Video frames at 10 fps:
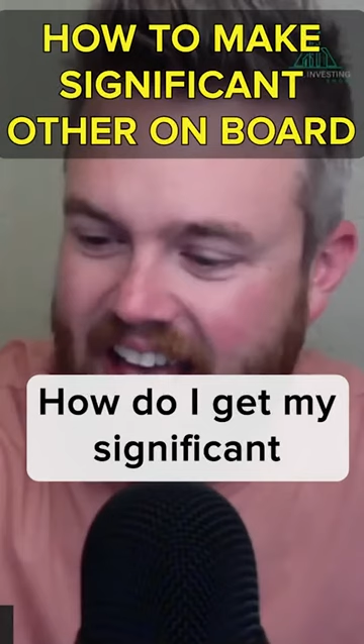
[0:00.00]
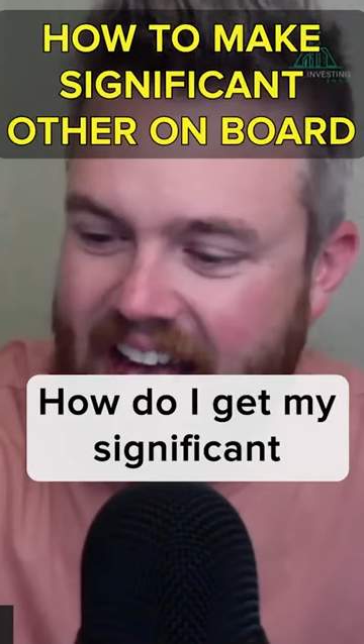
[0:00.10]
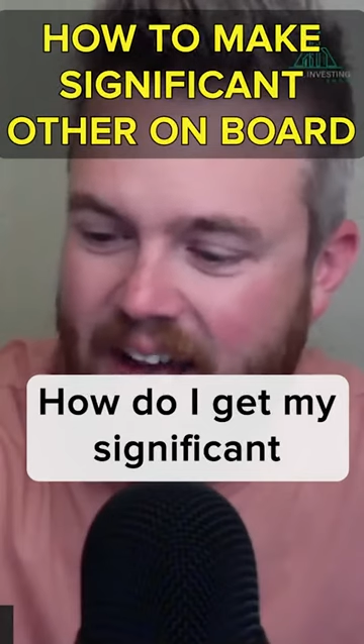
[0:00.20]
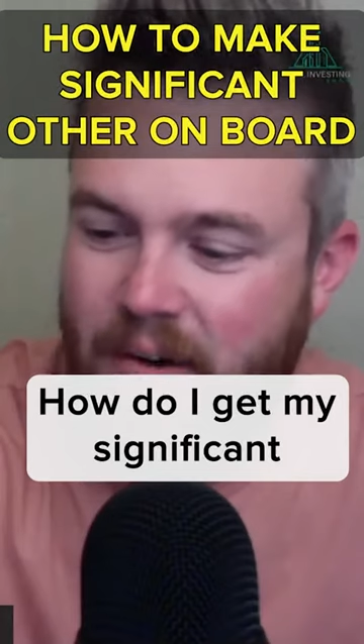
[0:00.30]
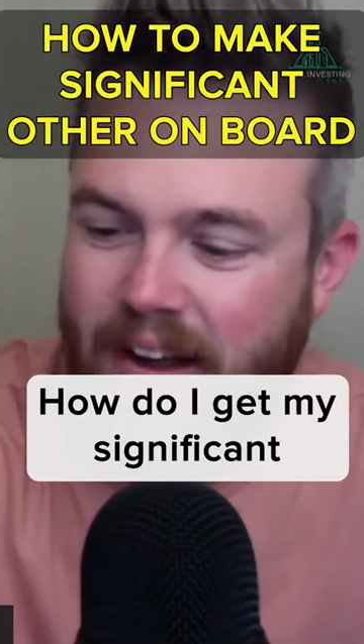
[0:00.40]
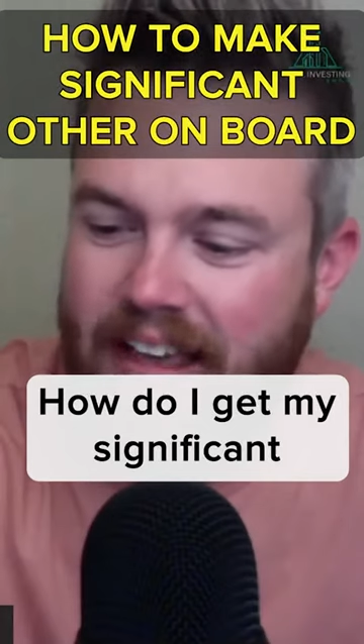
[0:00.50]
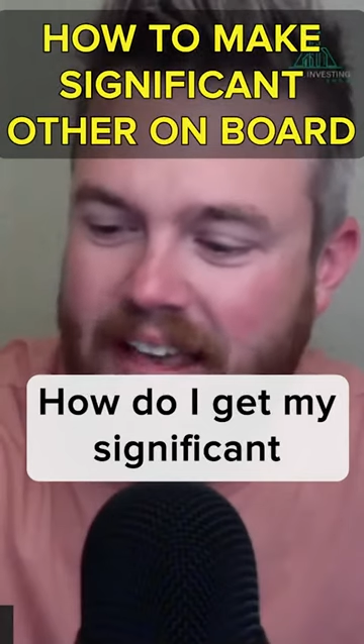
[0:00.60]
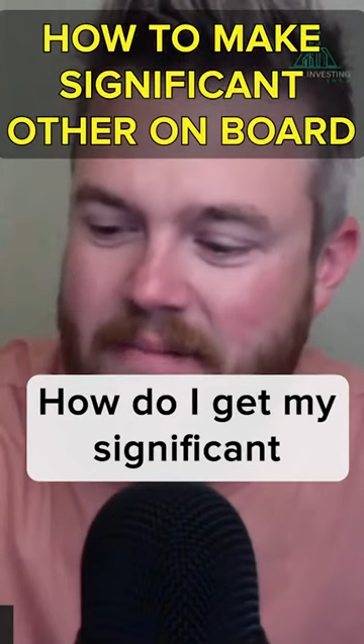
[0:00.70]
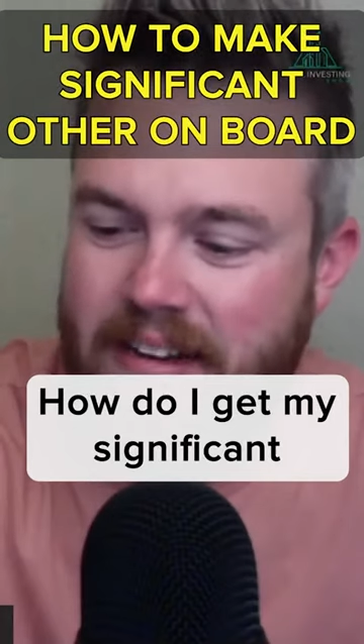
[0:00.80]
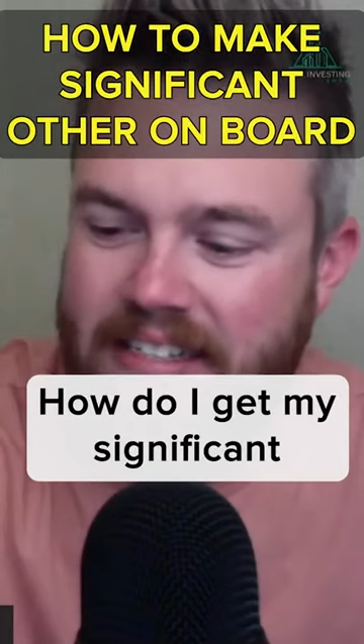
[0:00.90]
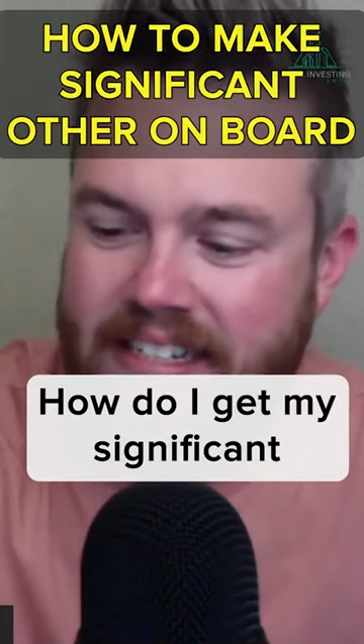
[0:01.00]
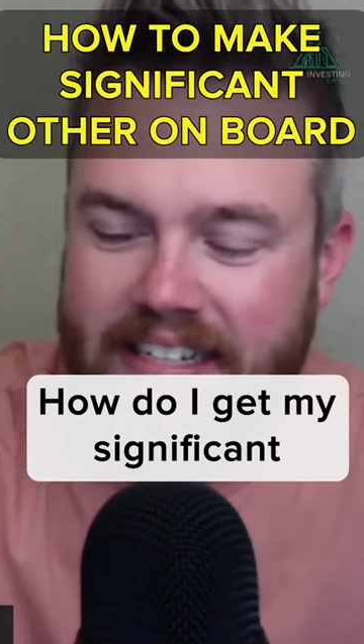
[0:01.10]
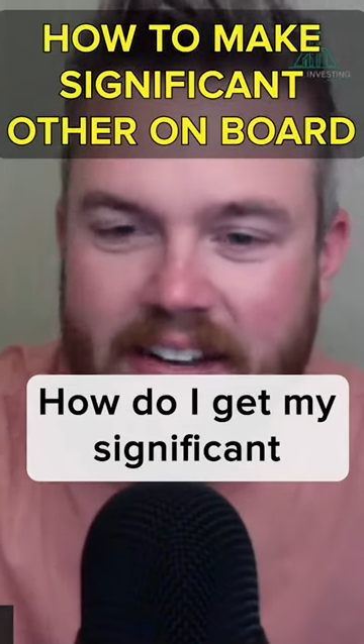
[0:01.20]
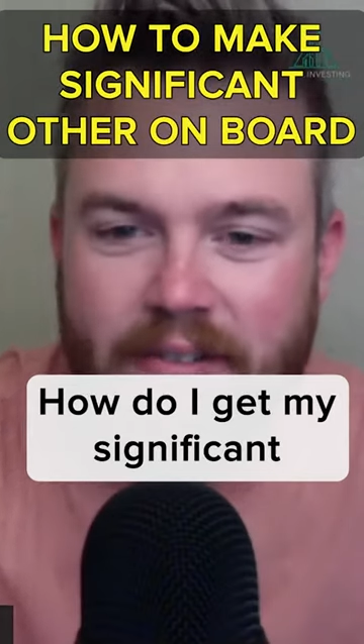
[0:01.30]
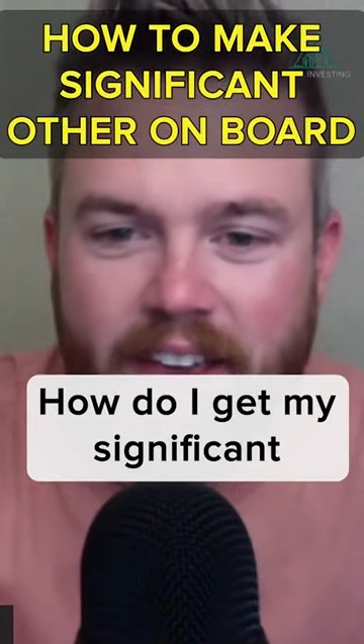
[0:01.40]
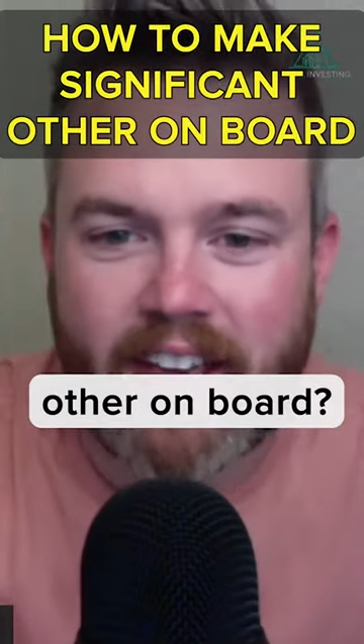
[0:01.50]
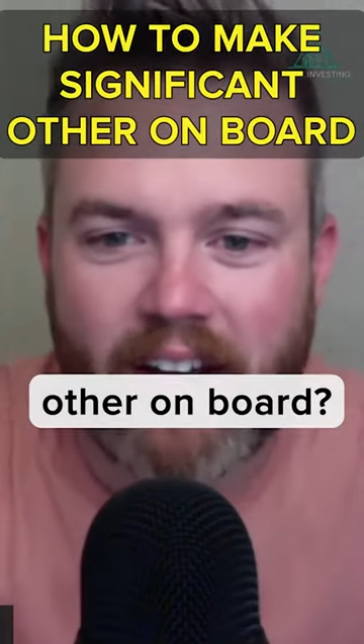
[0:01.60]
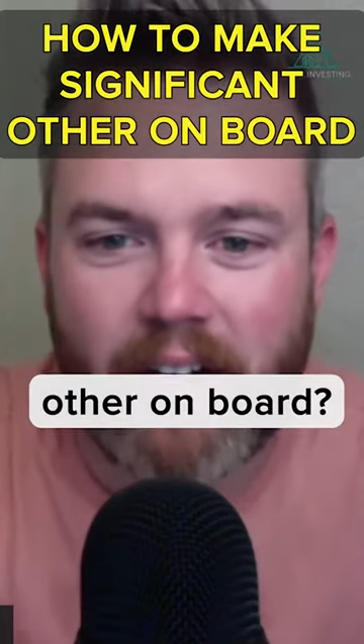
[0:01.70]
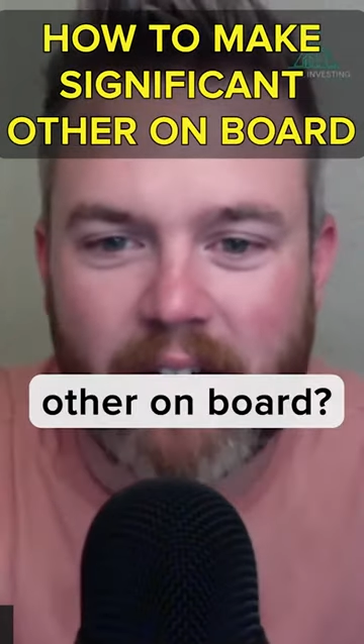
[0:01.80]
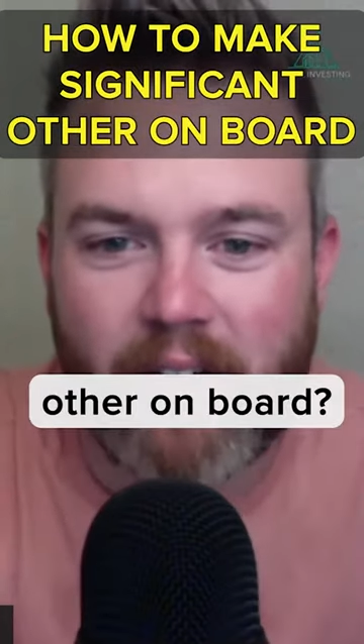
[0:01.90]
how do I get my
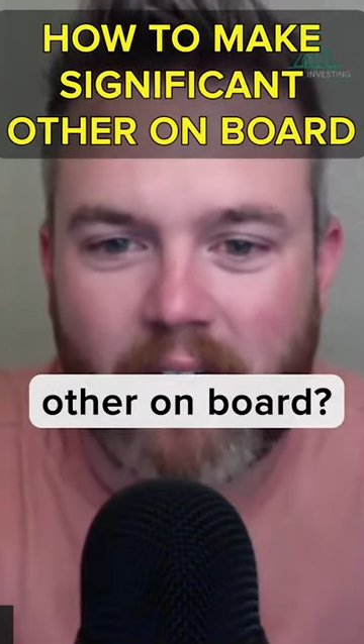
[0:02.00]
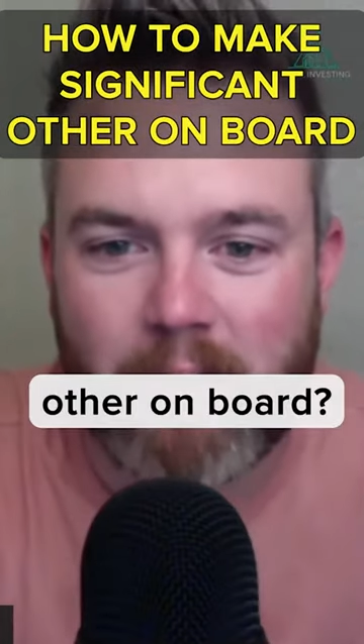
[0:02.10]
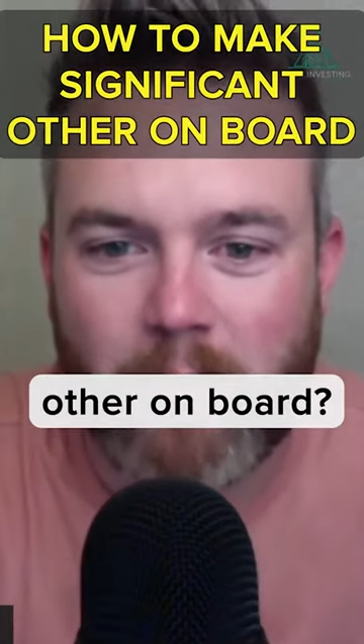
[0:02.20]
significant other on